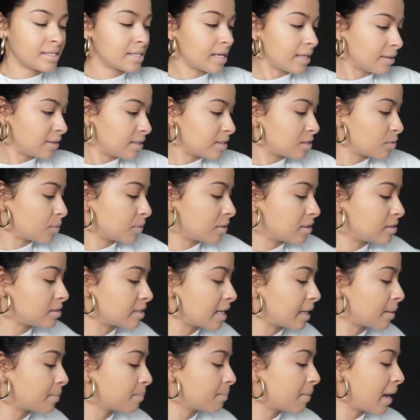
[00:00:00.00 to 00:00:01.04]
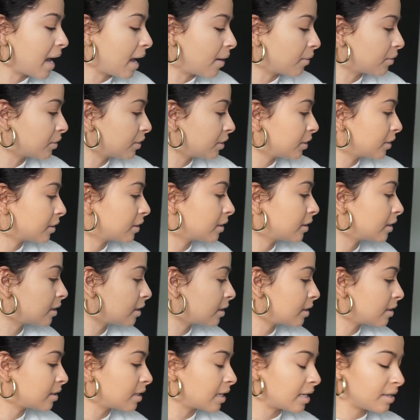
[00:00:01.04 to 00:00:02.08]
set this with the same powder
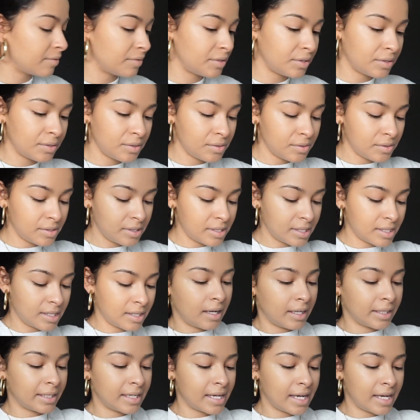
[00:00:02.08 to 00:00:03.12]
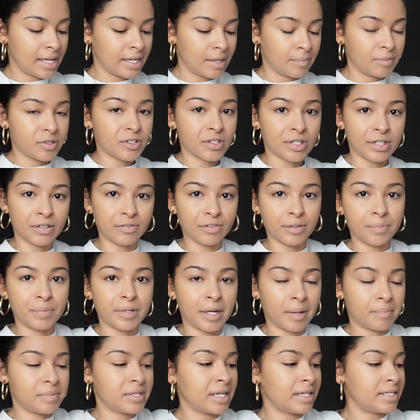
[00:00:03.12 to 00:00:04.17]
that I've used. Again, I'm just gonna flip it
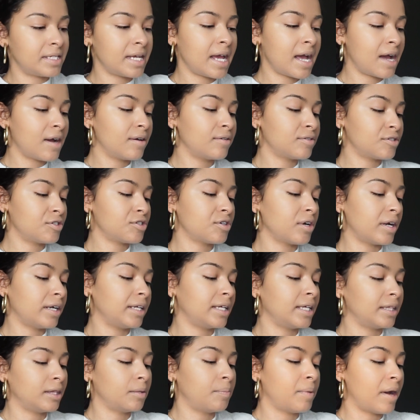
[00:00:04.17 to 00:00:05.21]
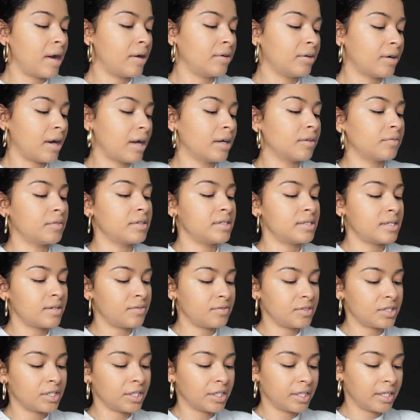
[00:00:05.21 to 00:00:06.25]
upside down, try to get the powder out of the
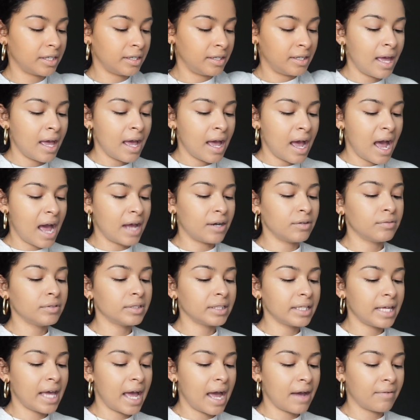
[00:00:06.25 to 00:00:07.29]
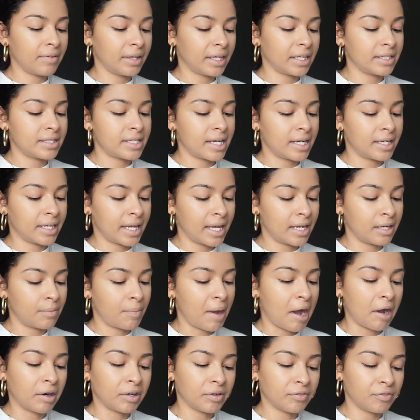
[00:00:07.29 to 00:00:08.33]
sifter. I don't really have like a dedicated
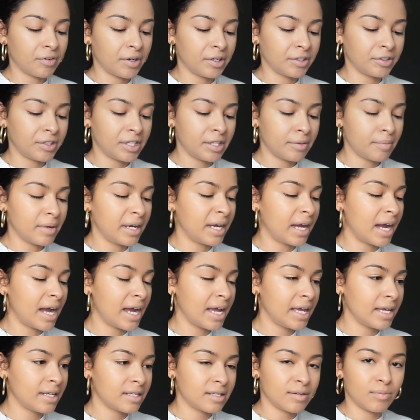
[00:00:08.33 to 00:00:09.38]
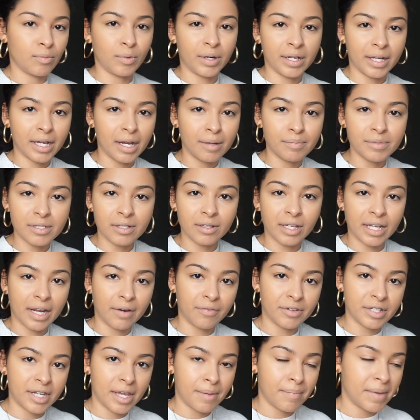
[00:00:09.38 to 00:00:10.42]
powder for underneath my eyes. When it comes to like
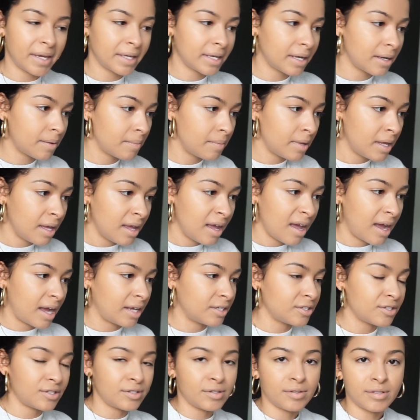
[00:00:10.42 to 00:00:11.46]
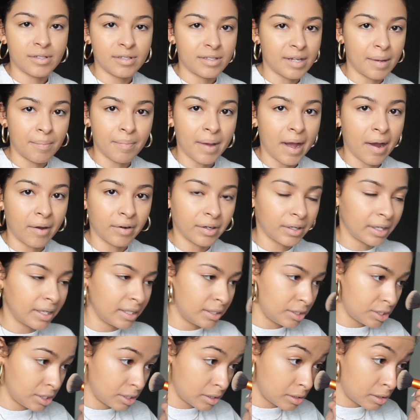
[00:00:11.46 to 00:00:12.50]
everyday makeup, I just use the same powder
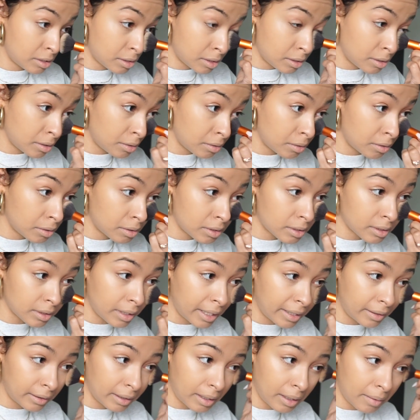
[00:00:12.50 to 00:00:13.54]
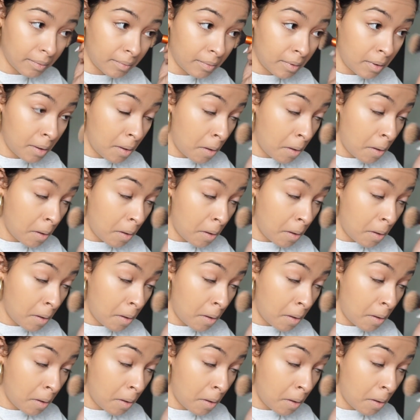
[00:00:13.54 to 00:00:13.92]
and just slightly